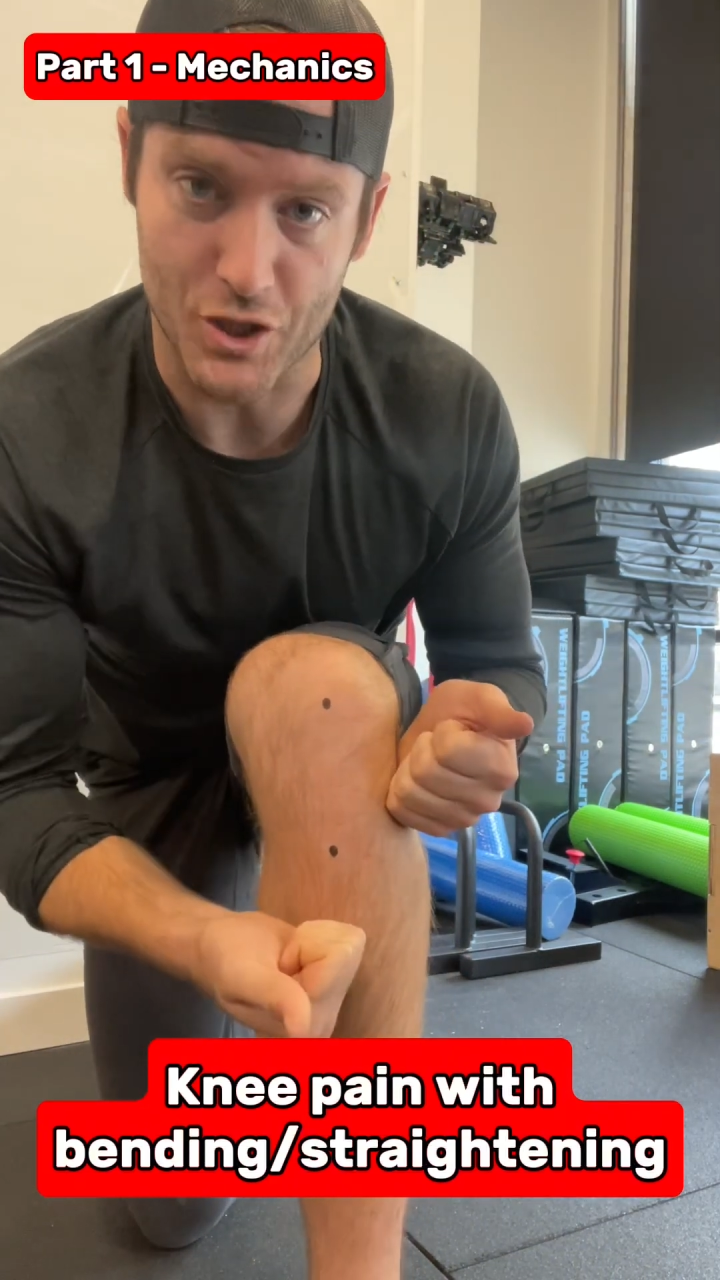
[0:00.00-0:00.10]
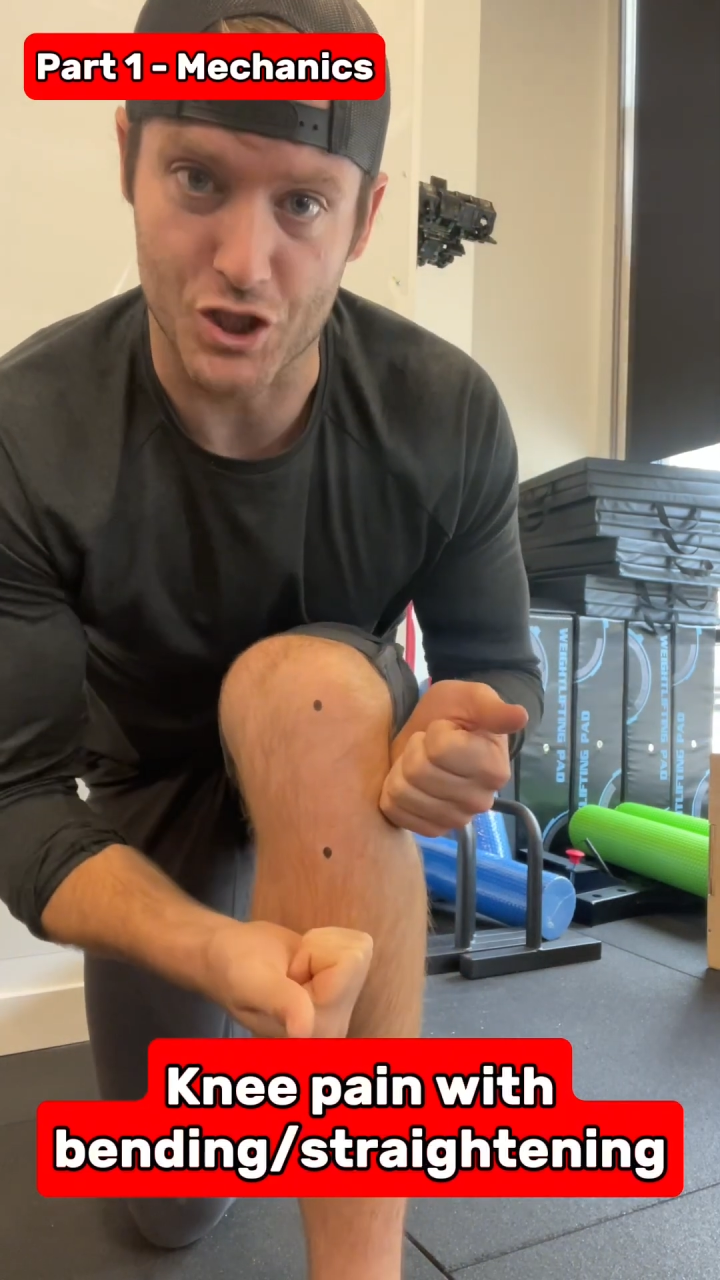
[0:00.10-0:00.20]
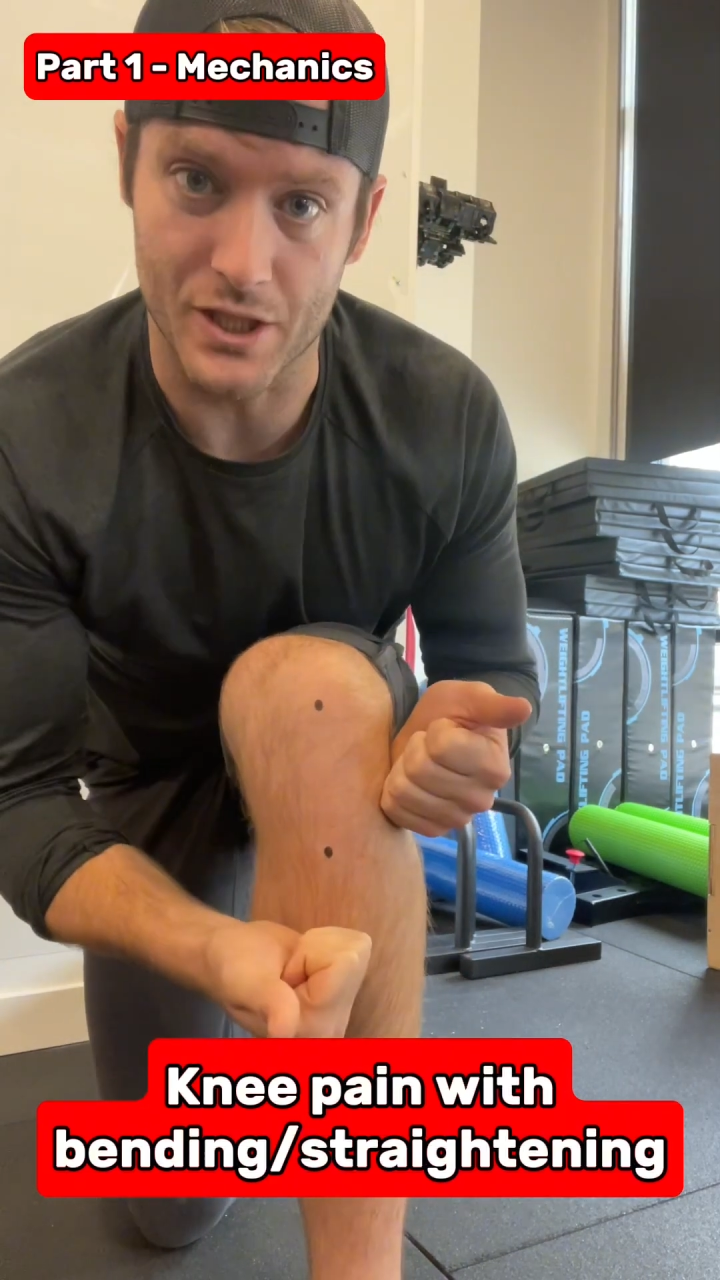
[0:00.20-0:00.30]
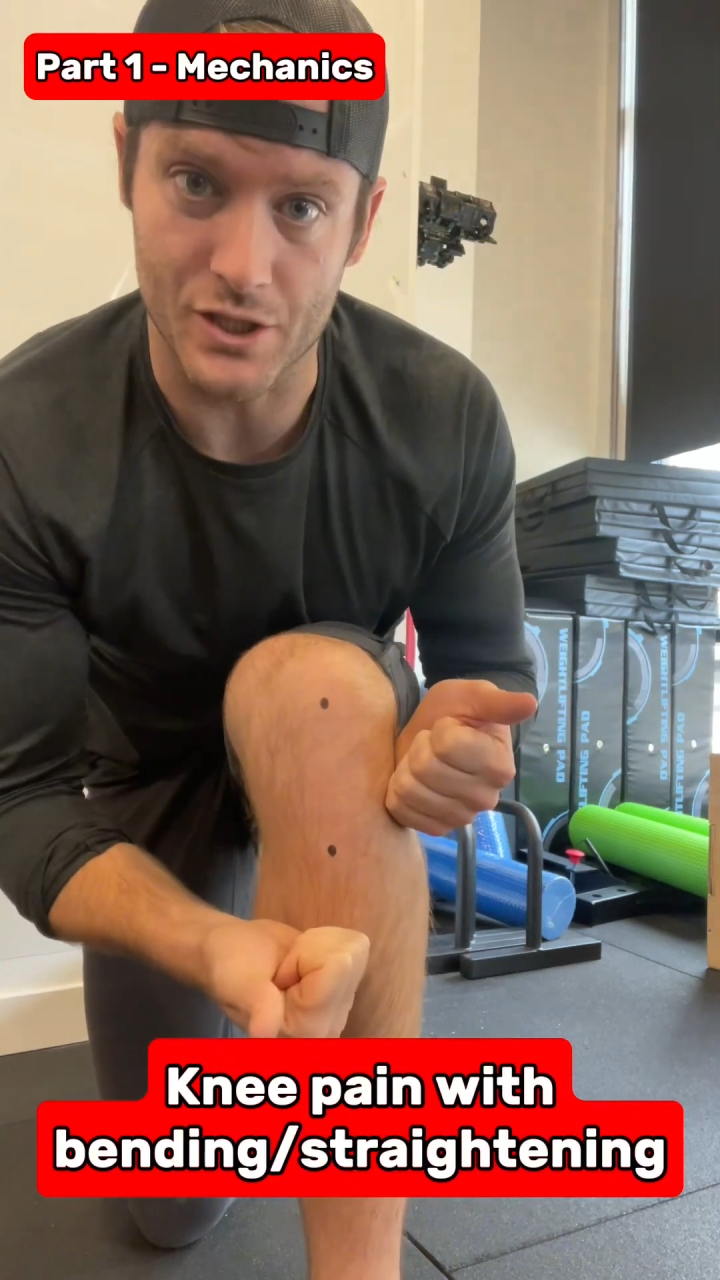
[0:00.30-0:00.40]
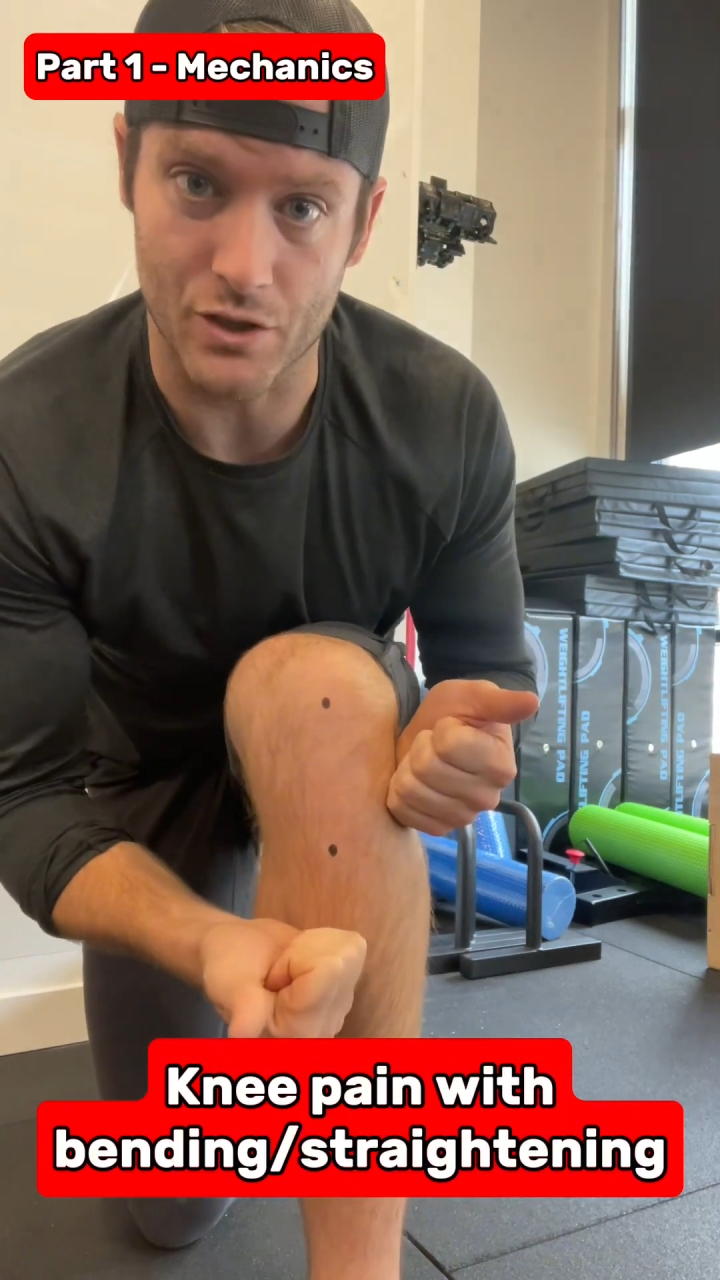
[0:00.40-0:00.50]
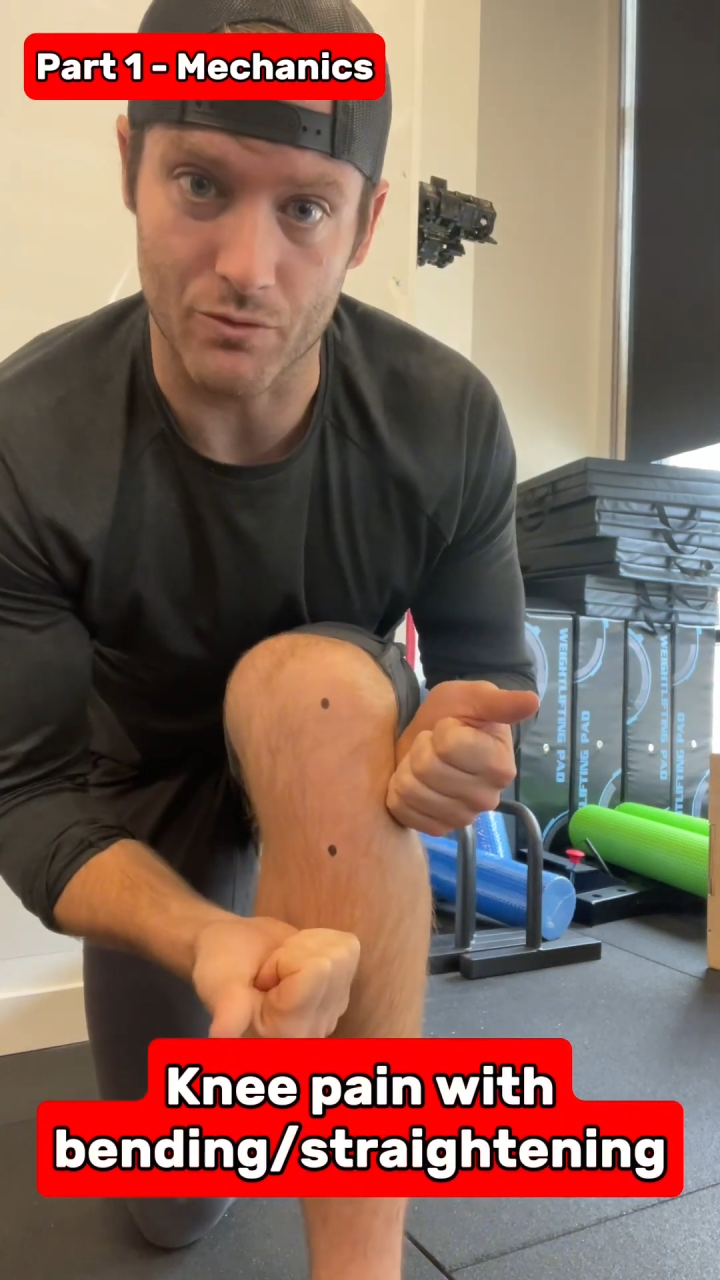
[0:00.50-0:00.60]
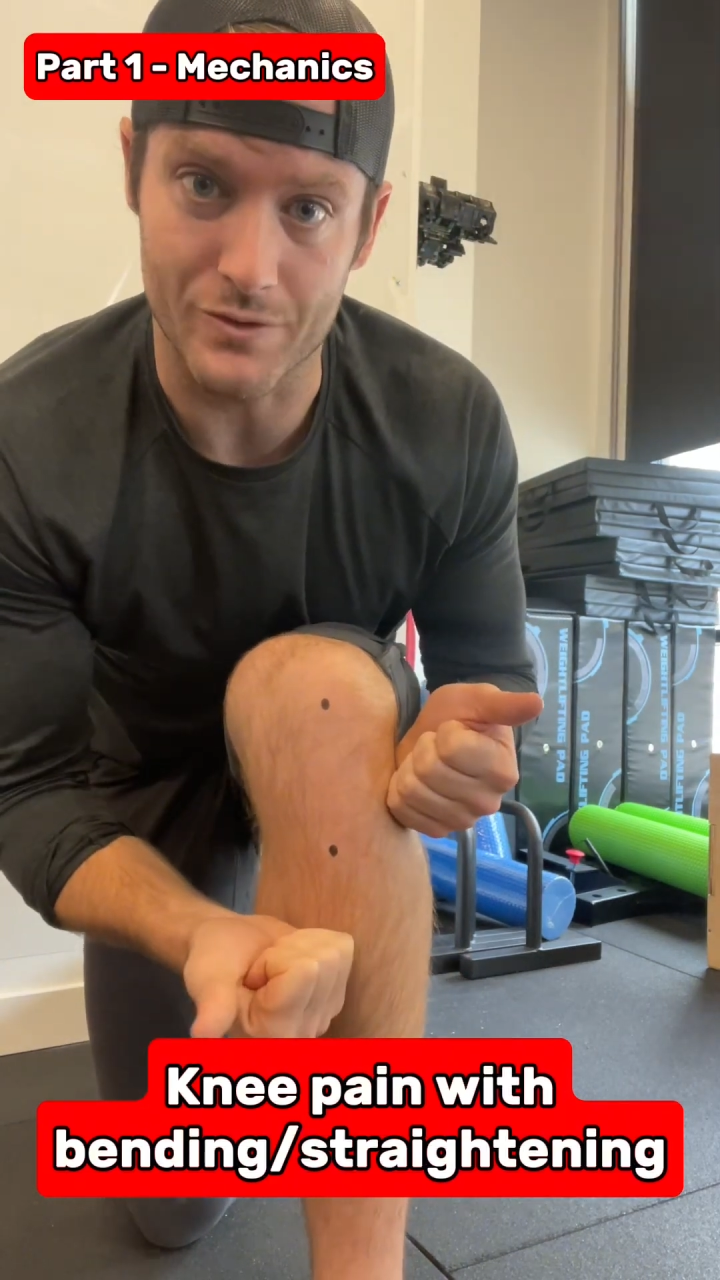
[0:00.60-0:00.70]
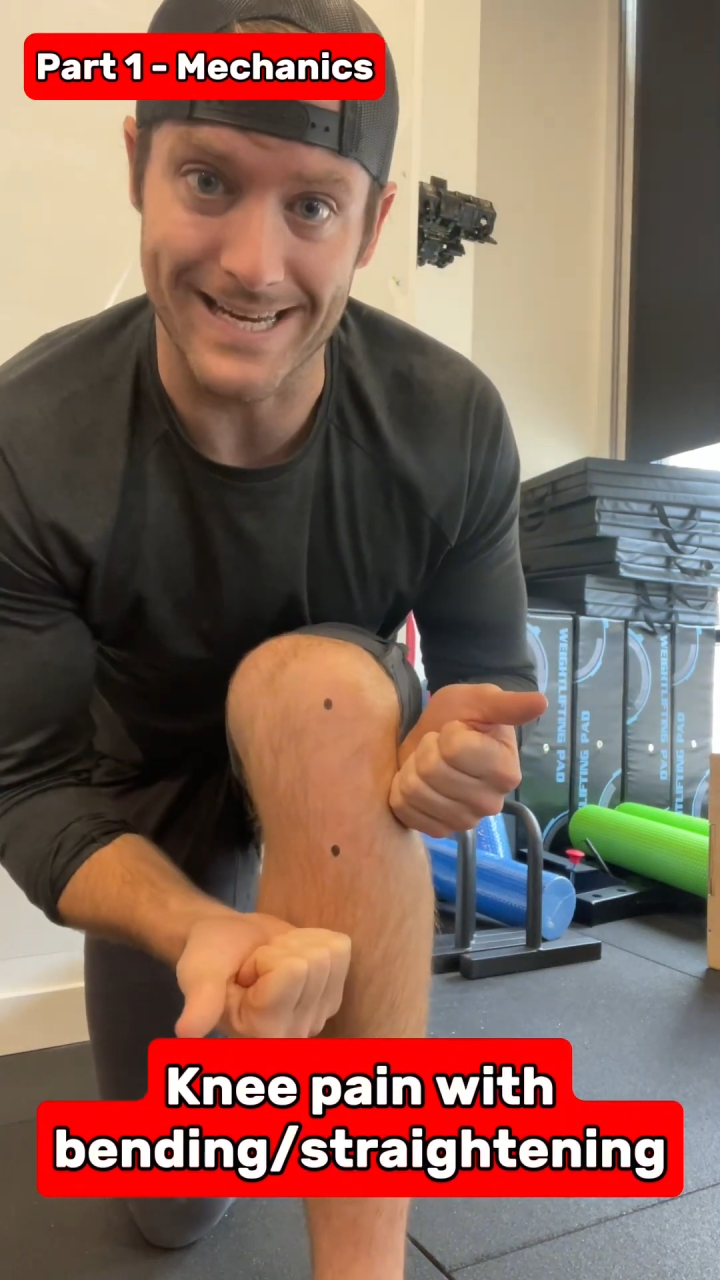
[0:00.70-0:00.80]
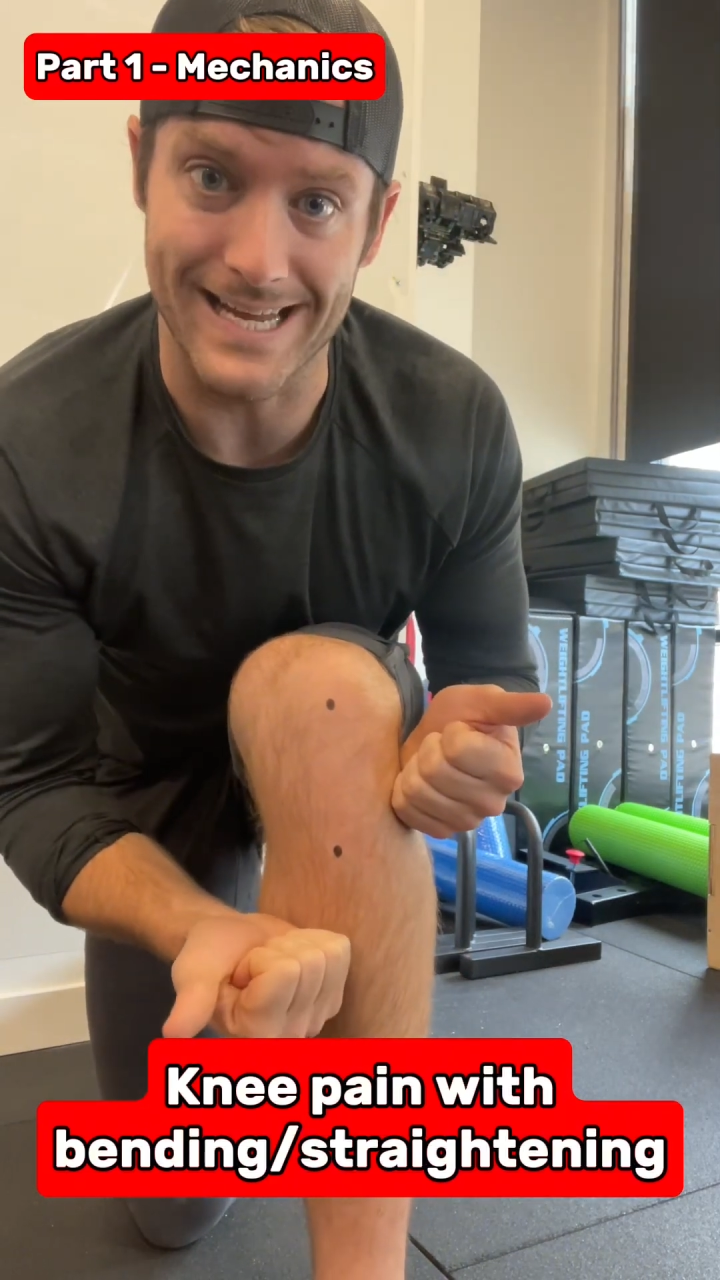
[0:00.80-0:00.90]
shin's gonna rotate